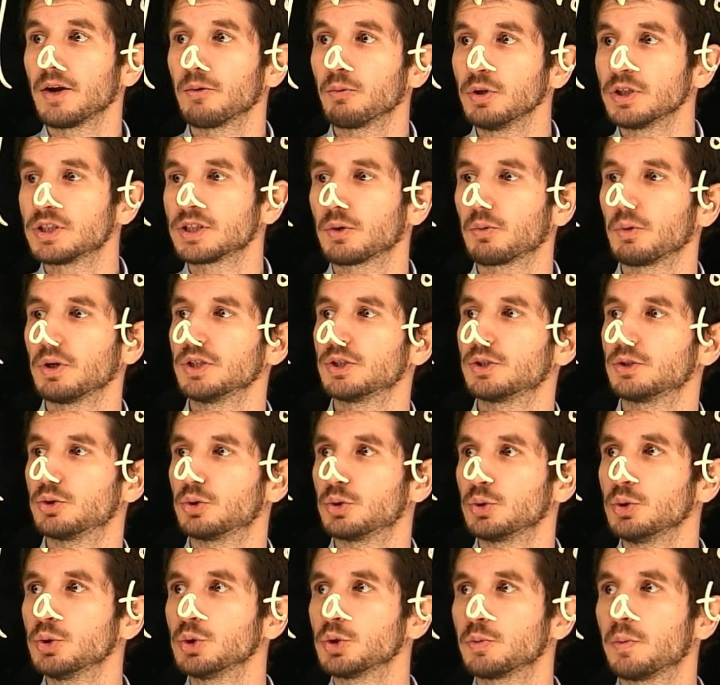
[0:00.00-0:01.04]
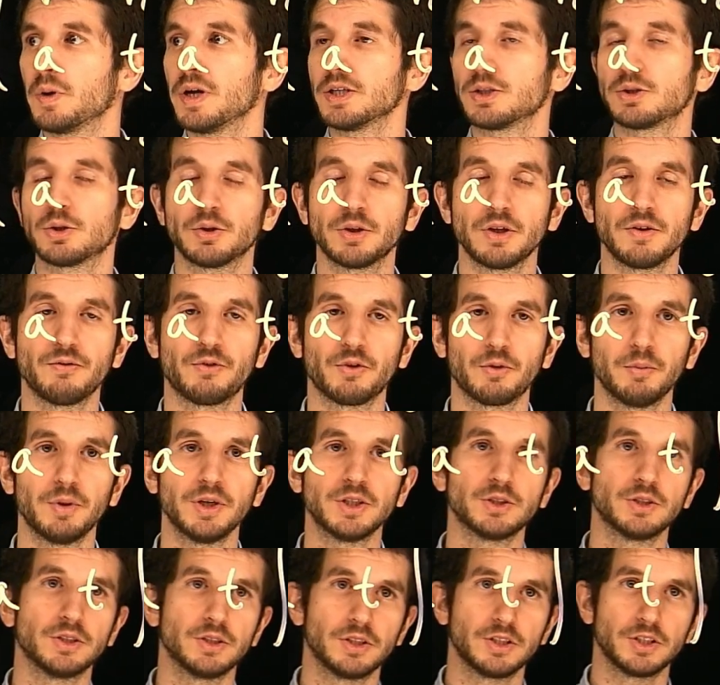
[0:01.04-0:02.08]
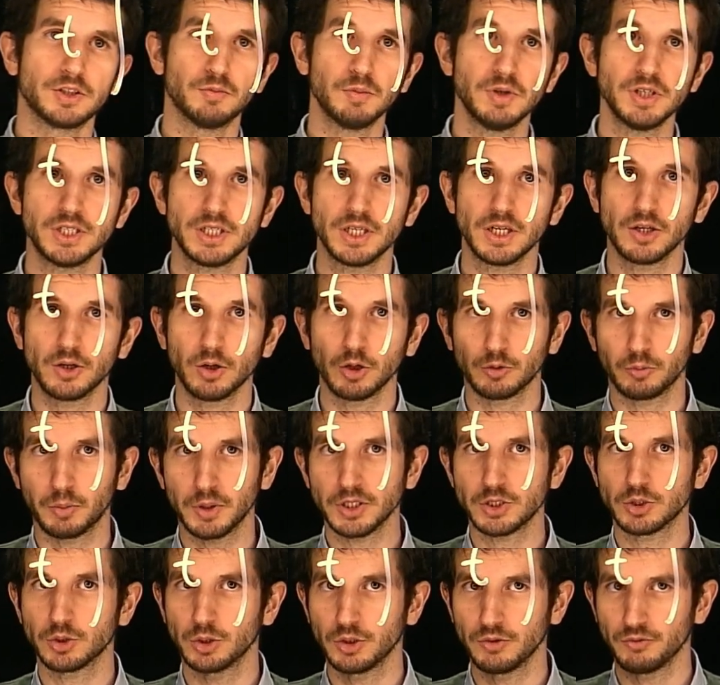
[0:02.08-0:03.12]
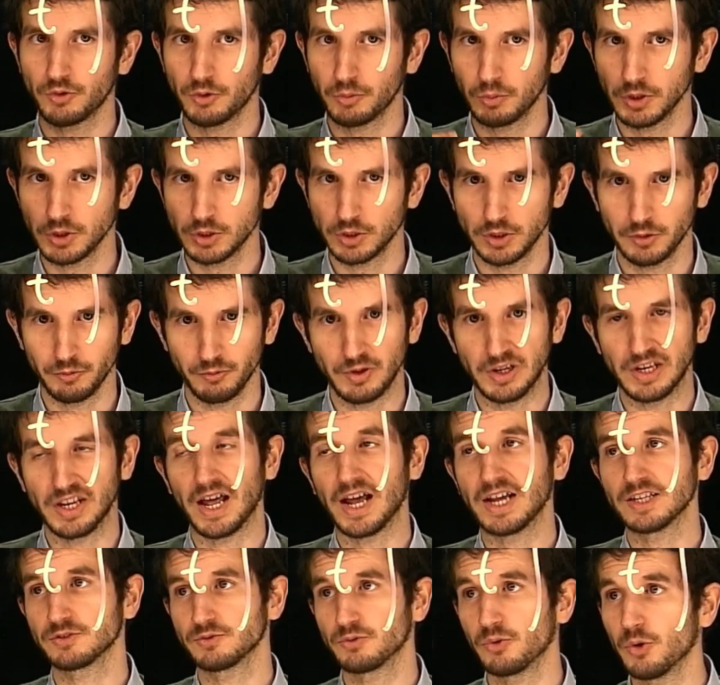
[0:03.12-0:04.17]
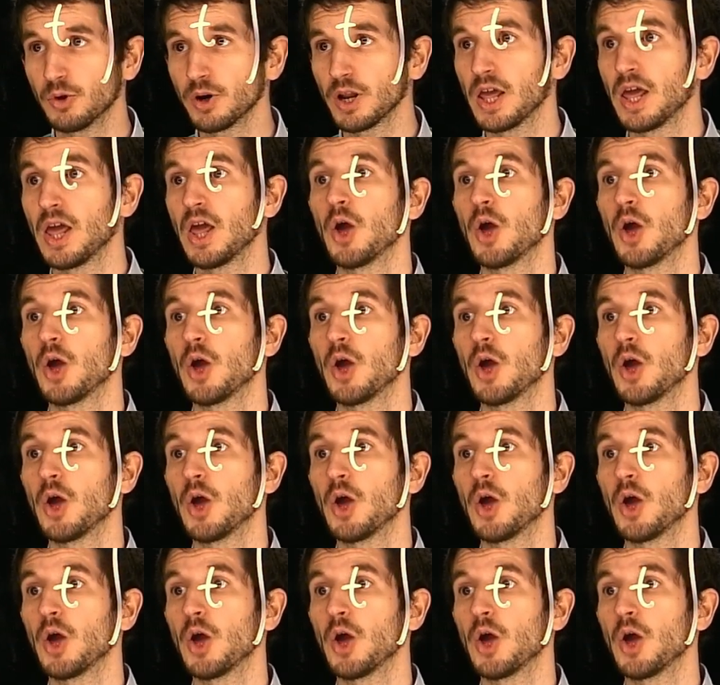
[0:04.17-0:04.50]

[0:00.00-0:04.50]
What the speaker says: equation to use based on the information that is missing, not based on the information that's being asked for.